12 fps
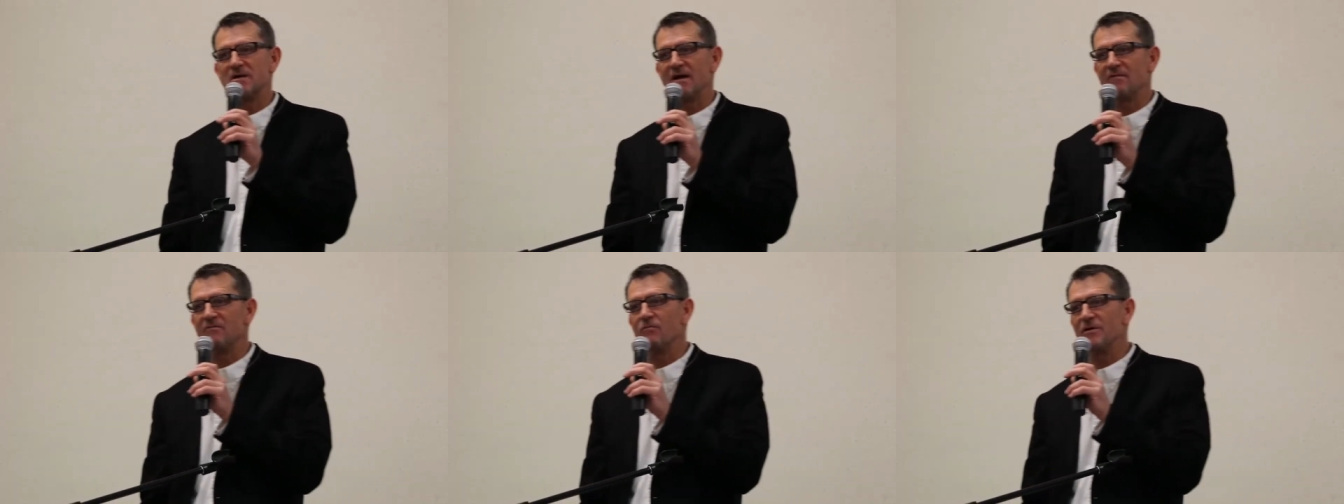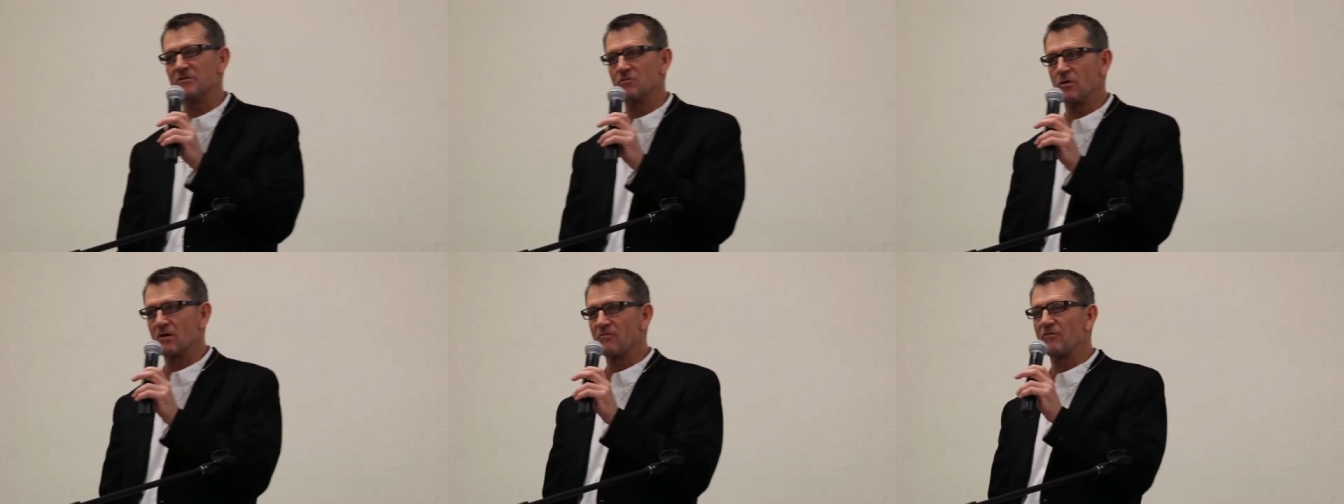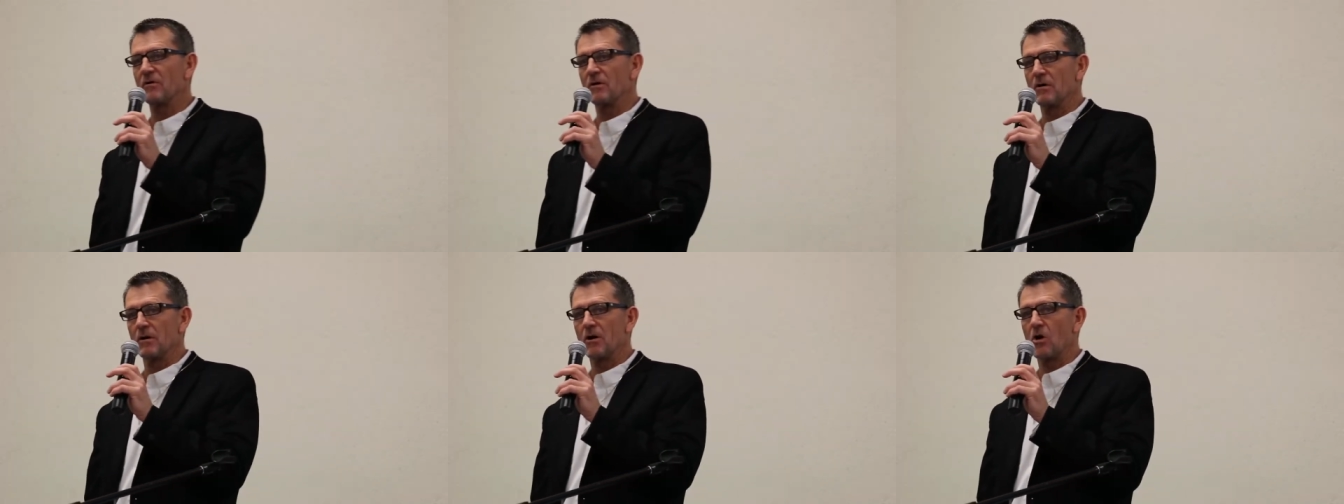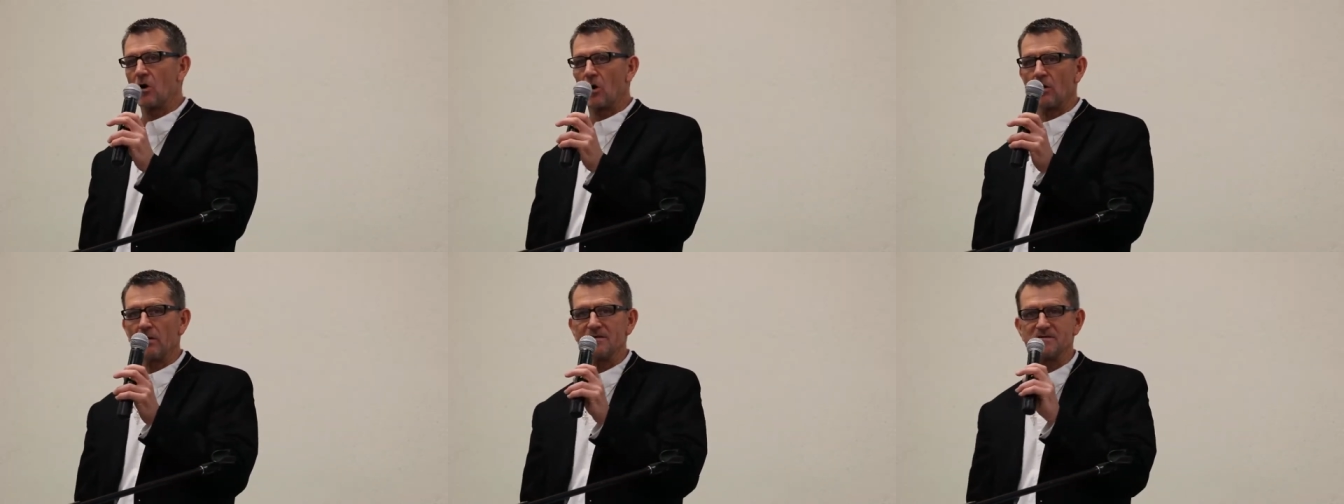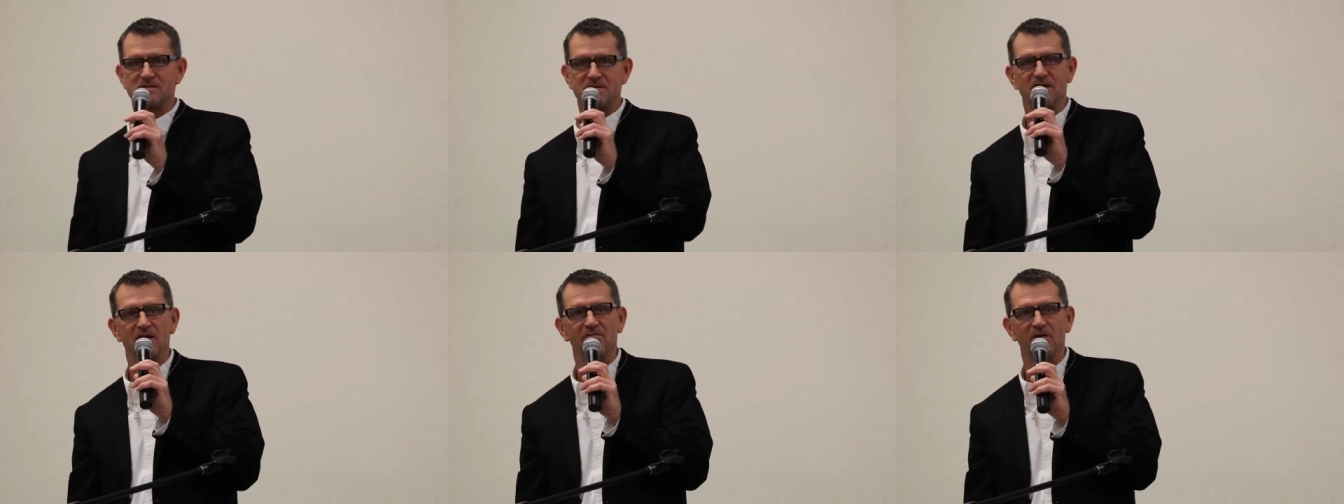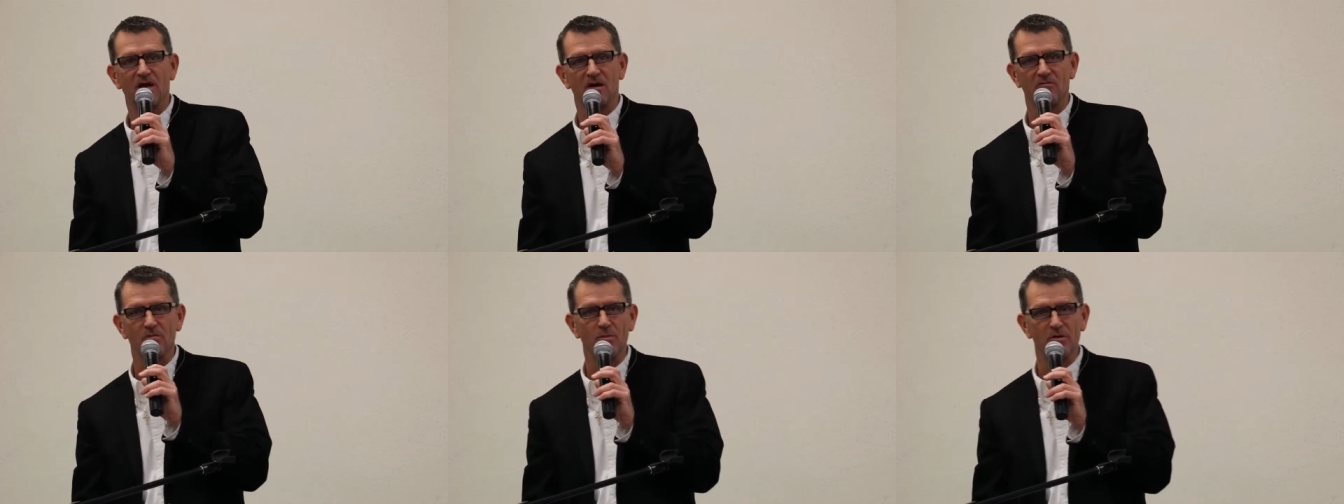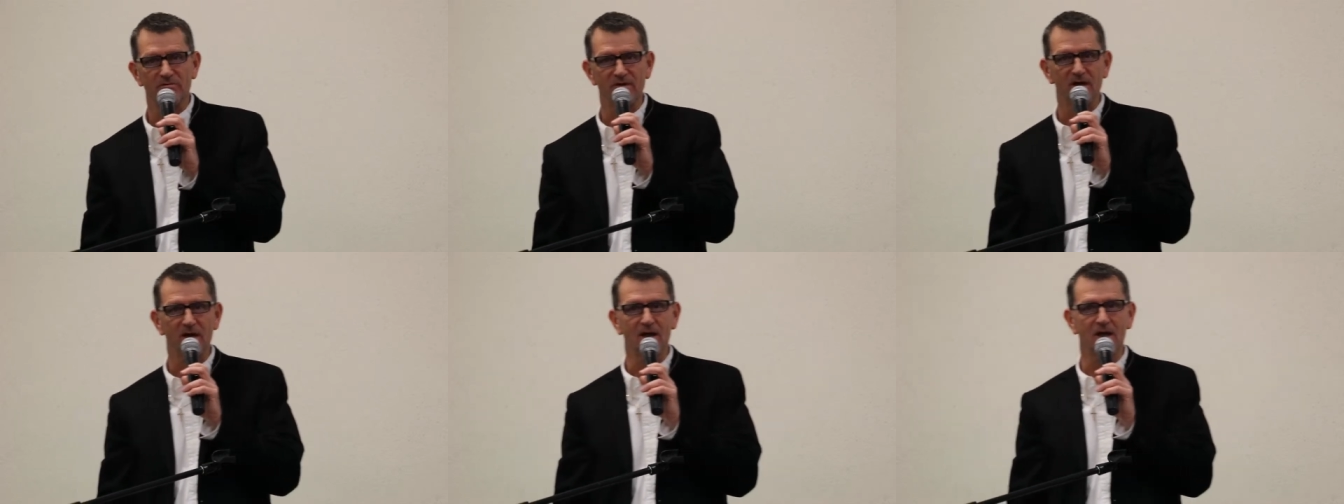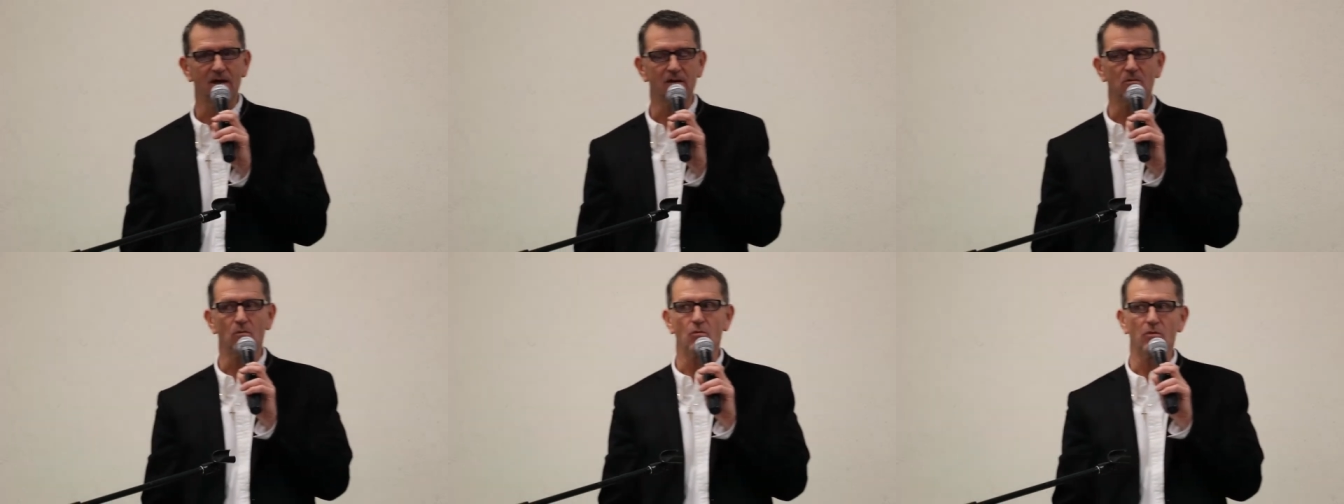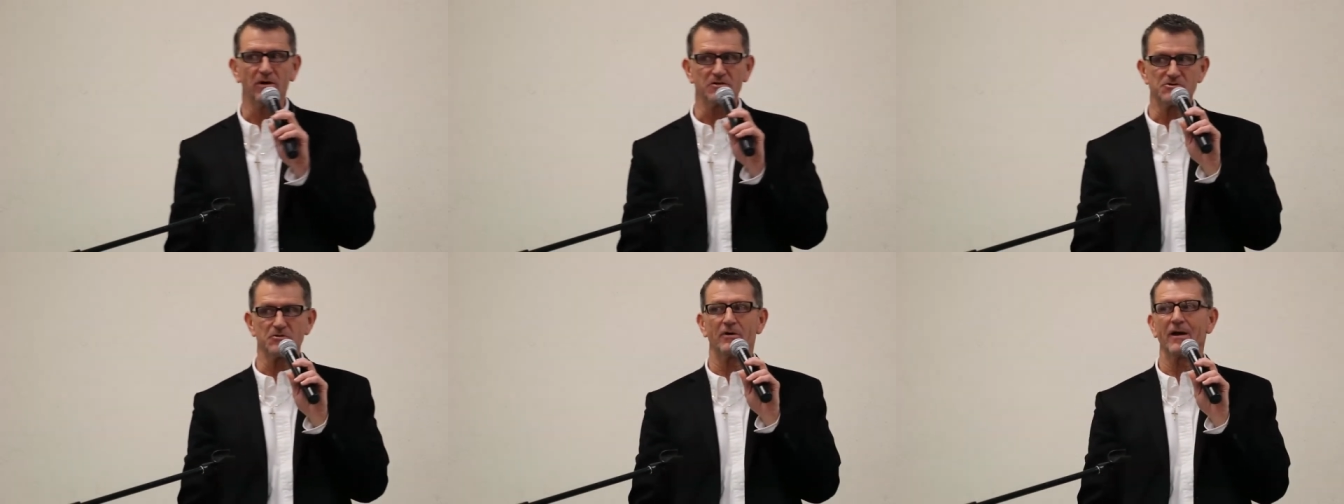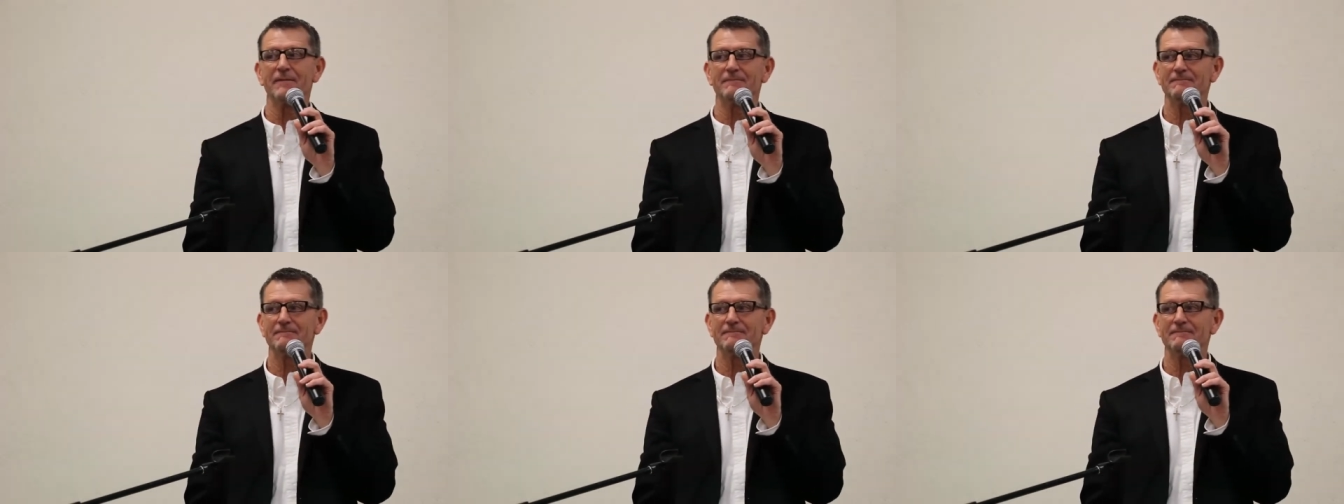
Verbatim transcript: I went to work for Carl and Steve at Careful Moving, and what a joy